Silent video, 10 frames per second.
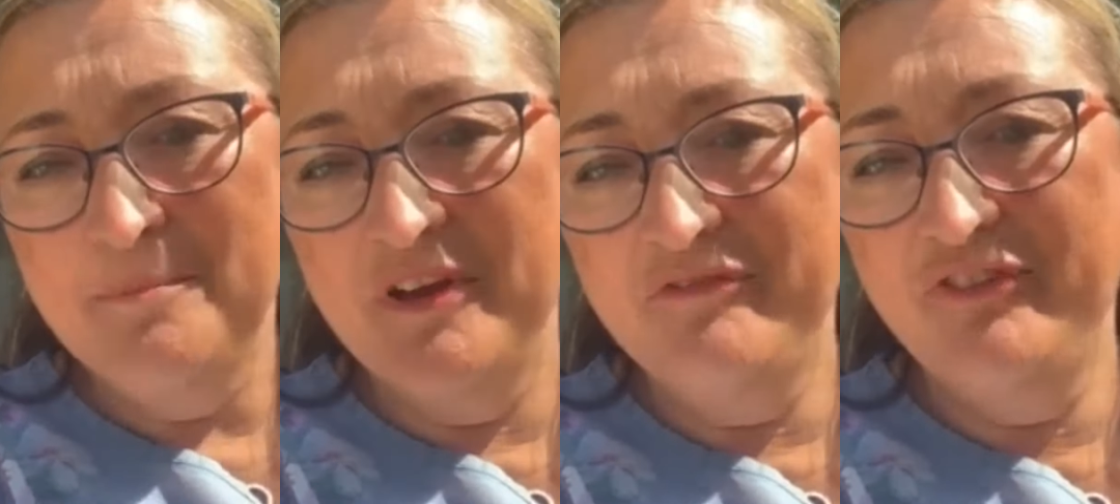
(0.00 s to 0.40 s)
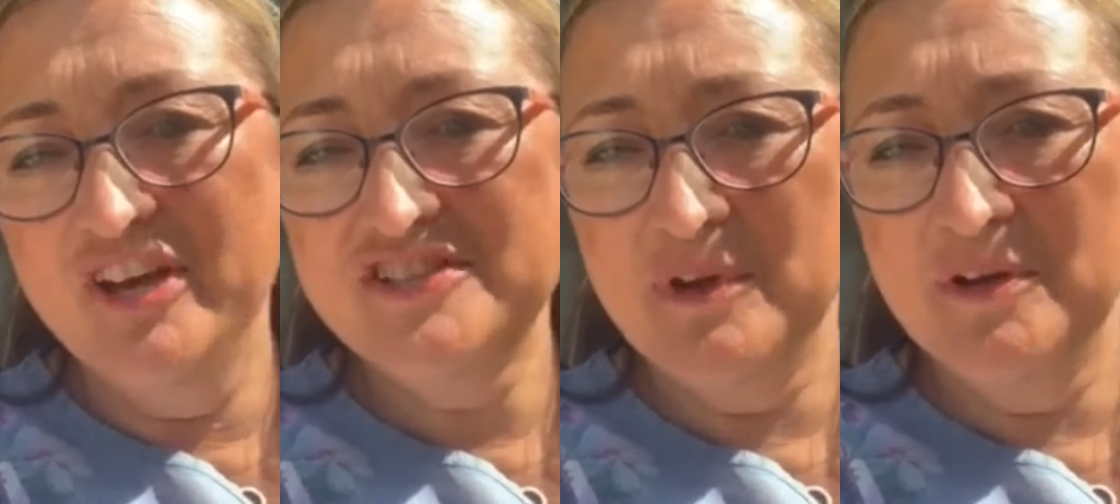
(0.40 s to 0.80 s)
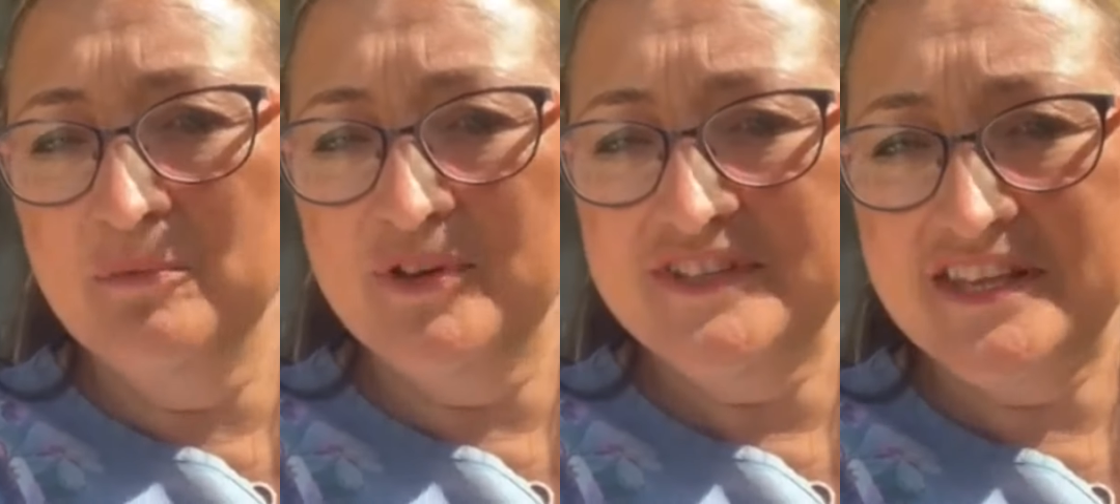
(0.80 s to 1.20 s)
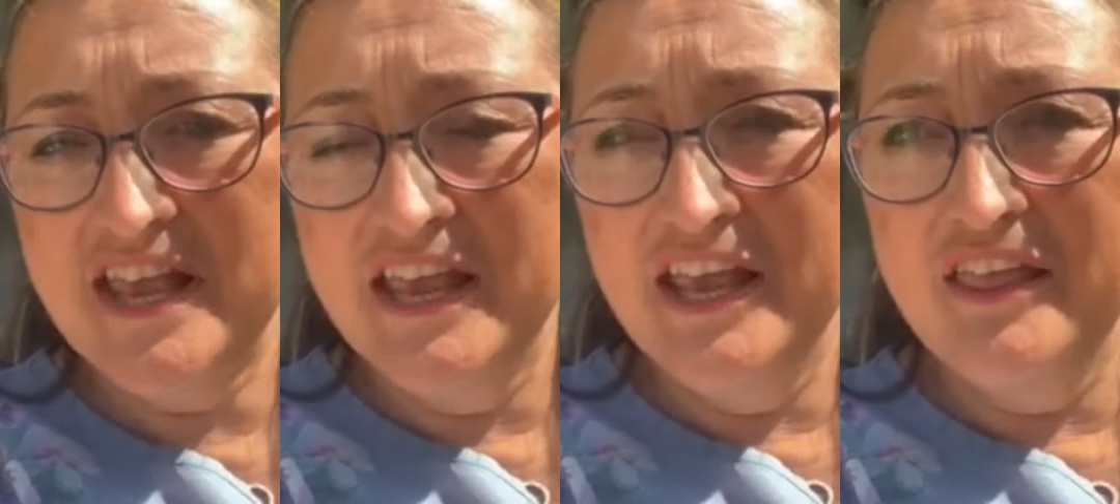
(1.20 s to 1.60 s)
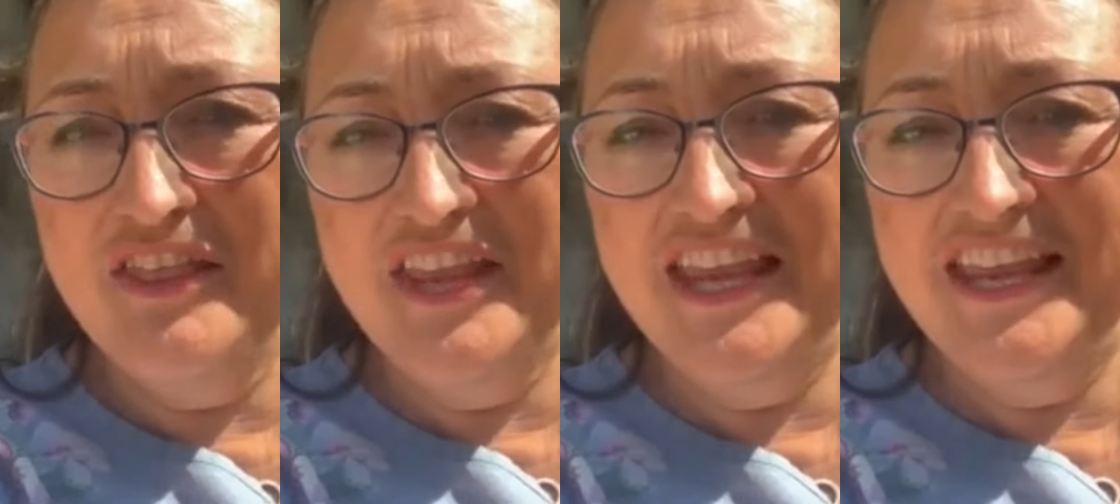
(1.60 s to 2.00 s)
My first one was
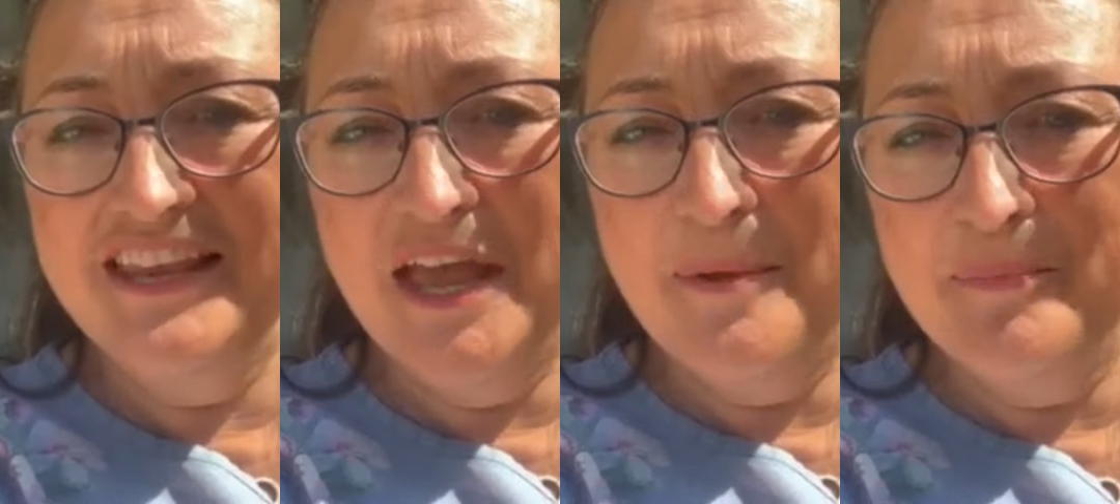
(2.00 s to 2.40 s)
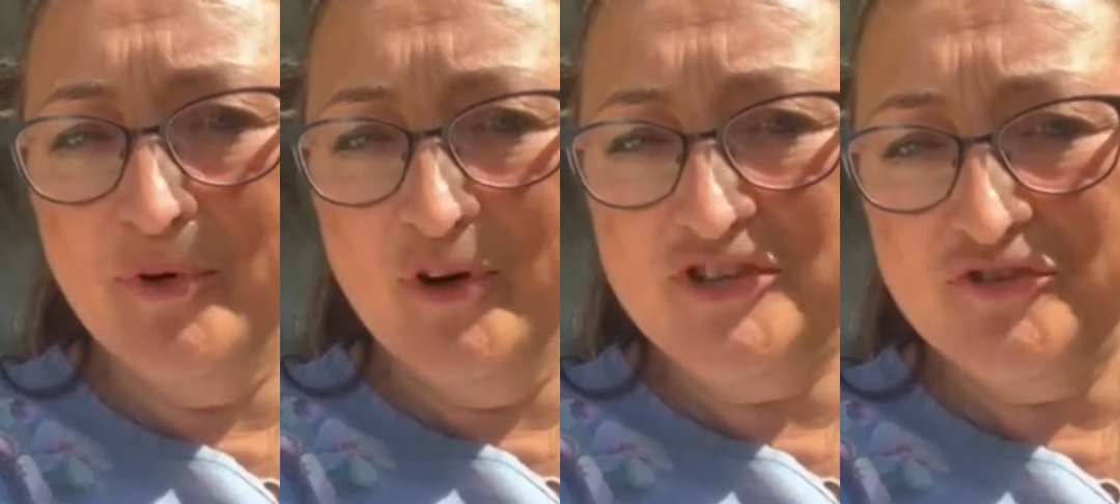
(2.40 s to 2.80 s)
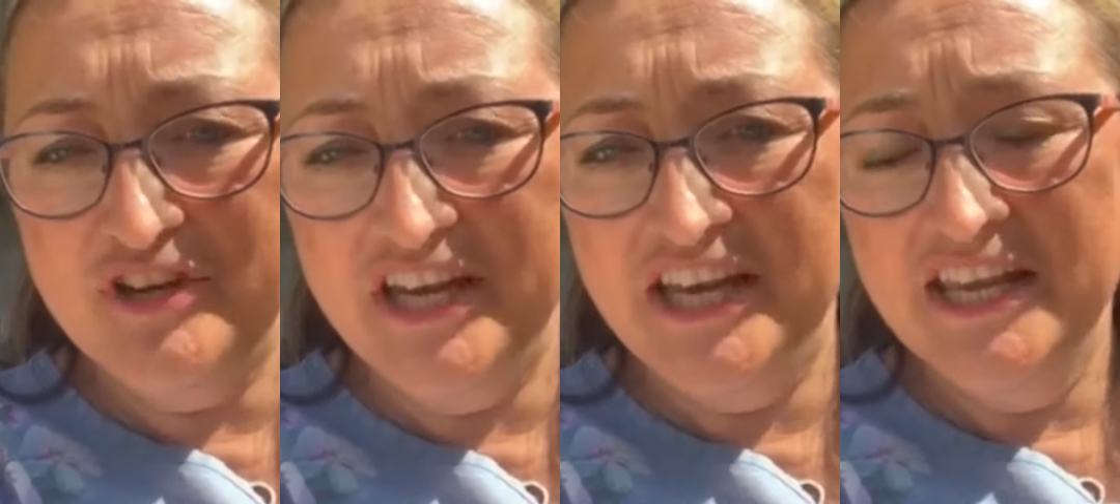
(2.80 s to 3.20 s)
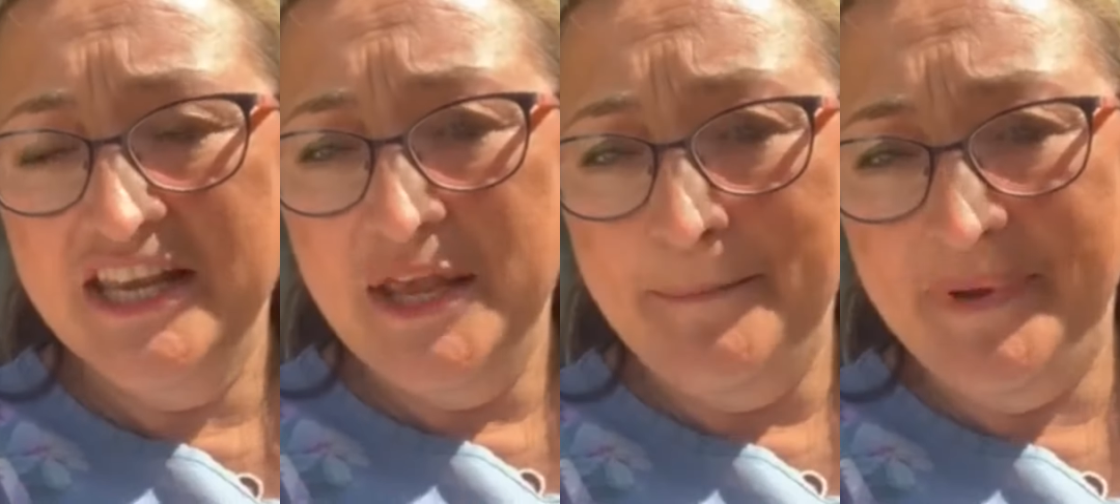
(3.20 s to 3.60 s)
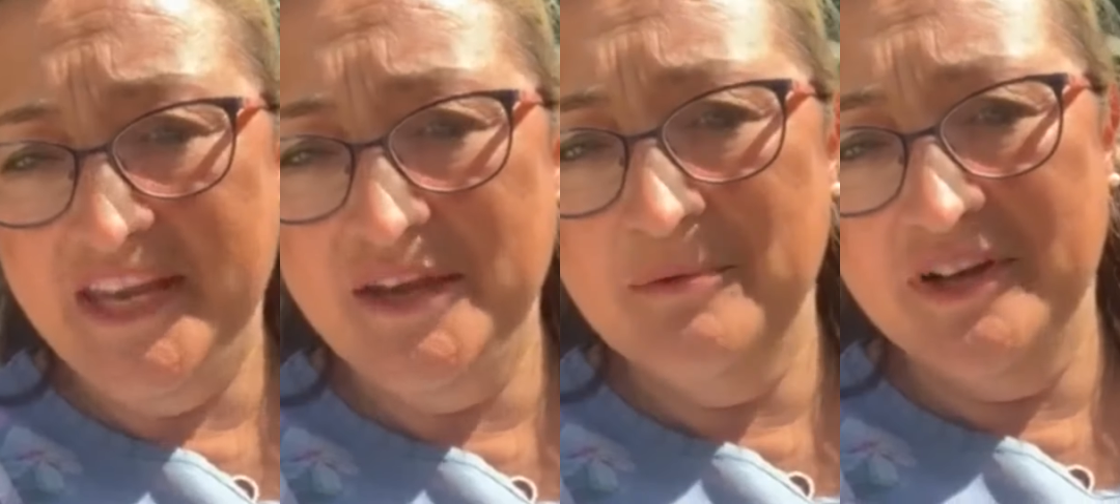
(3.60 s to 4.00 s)
the embroidery
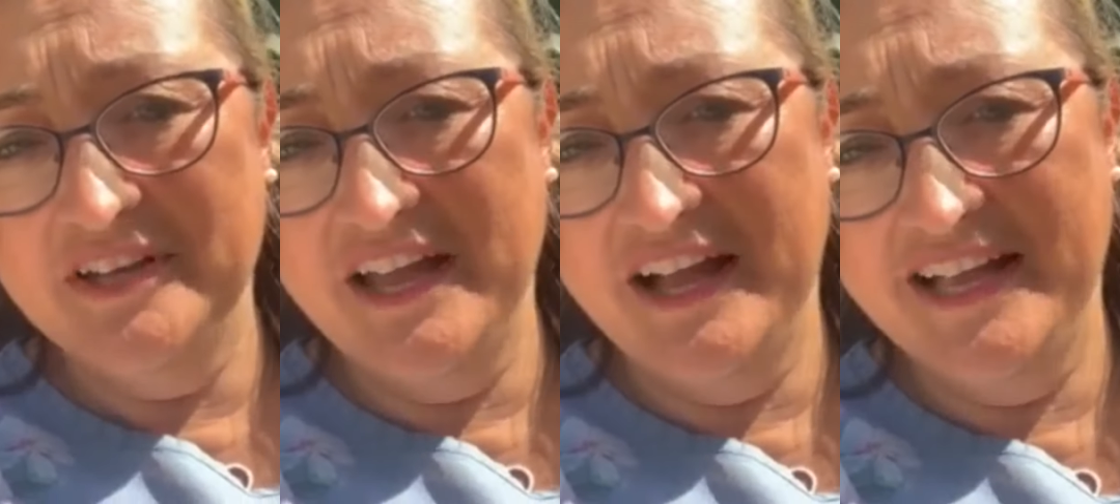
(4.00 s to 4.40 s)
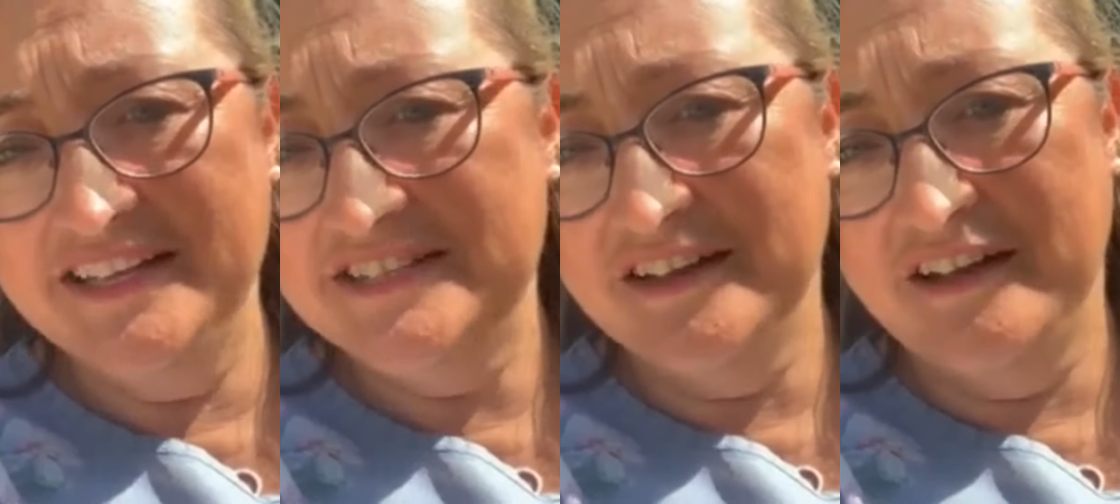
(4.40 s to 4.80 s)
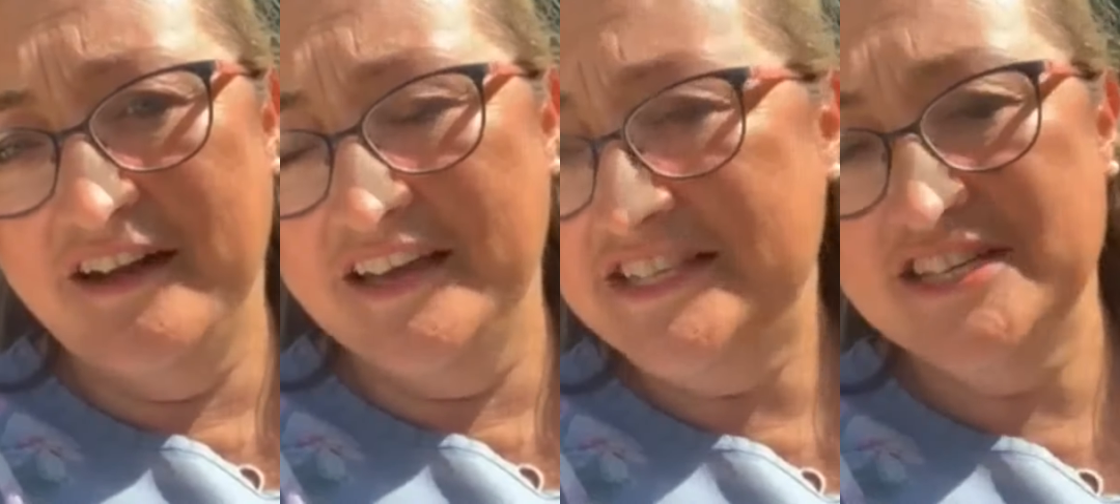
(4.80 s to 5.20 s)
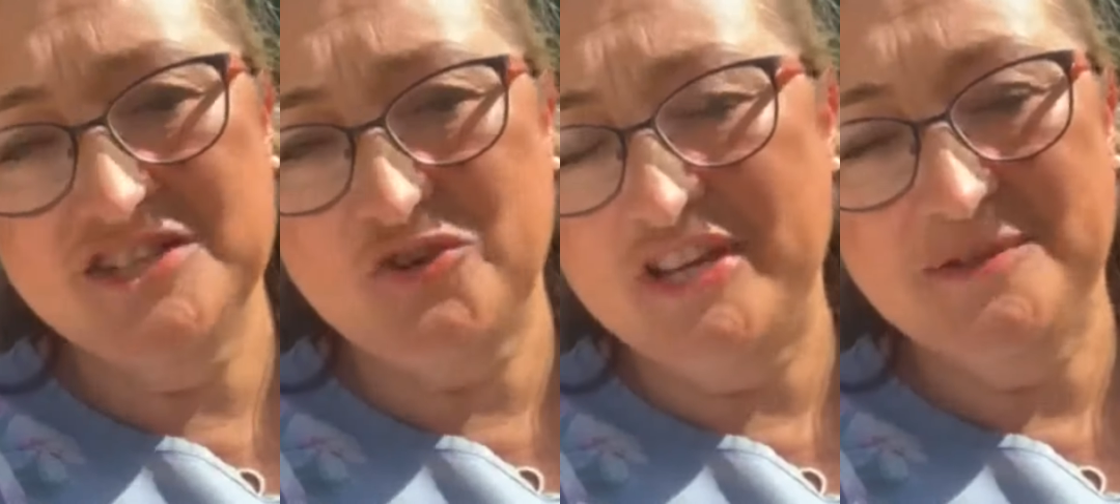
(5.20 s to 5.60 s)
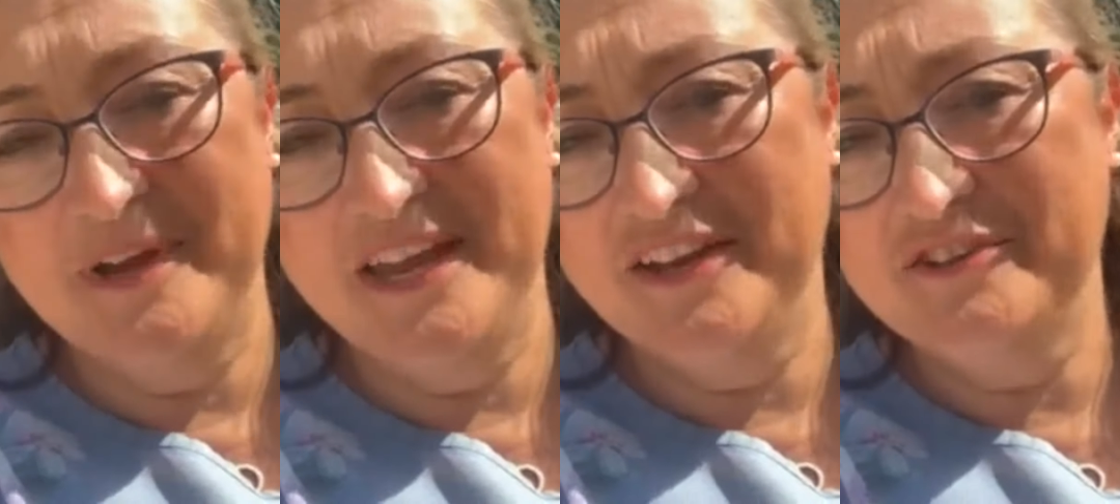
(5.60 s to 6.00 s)
bee one, and I did it straight
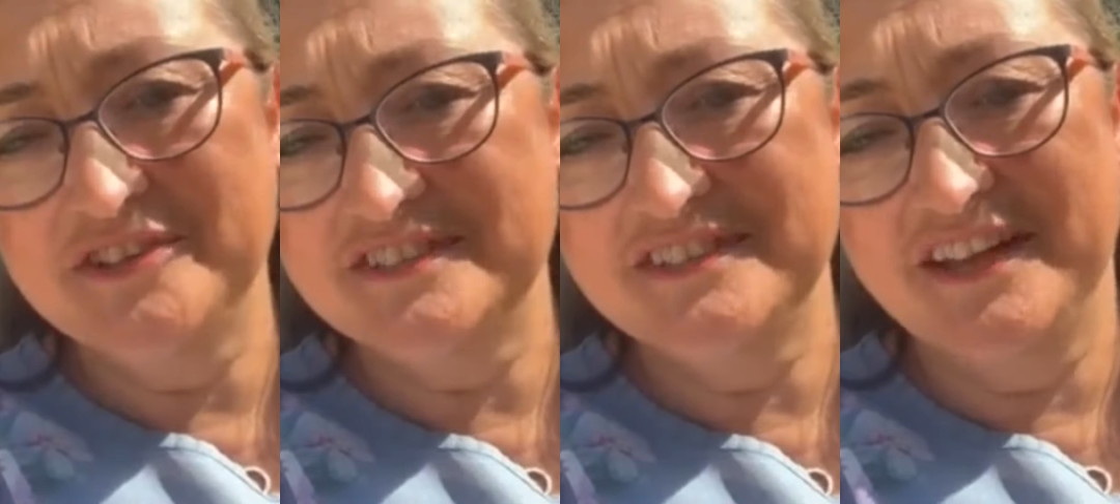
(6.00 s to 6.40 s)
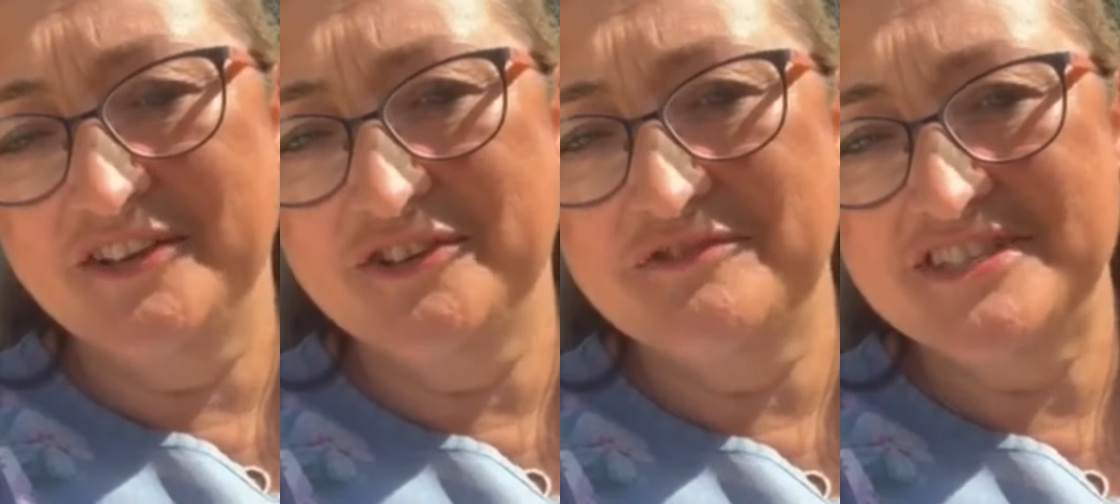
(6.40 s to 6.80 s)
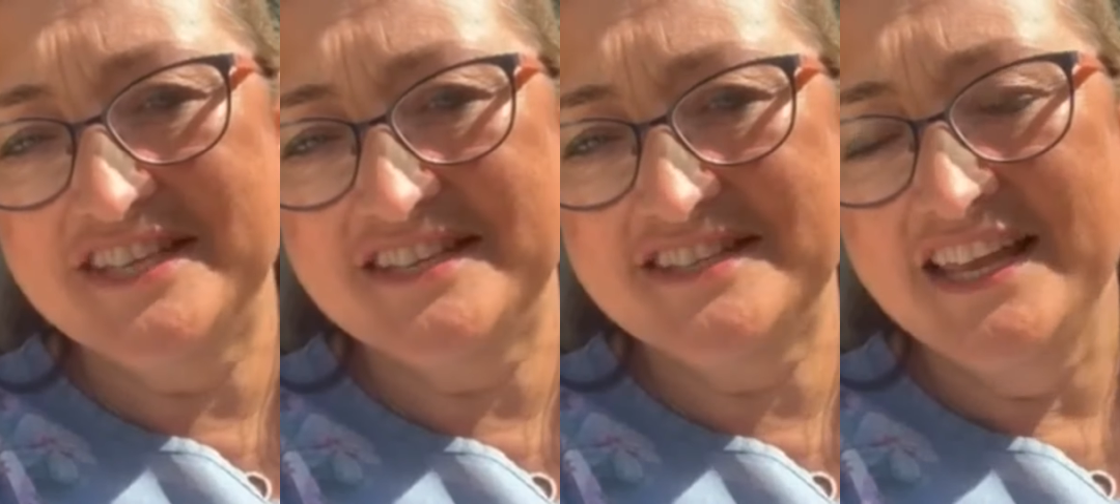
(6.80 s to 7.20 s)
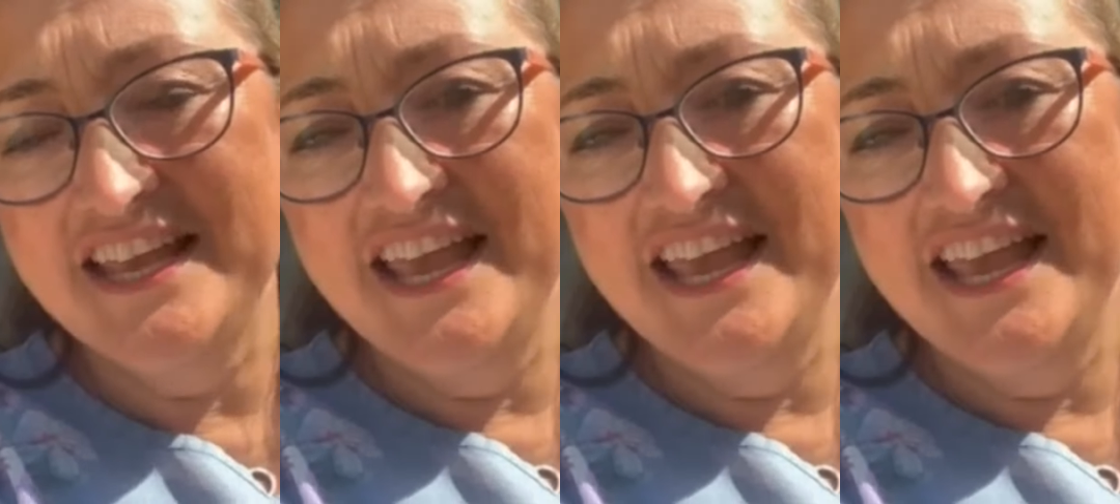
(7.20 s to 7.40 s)
away. I couldn't resist.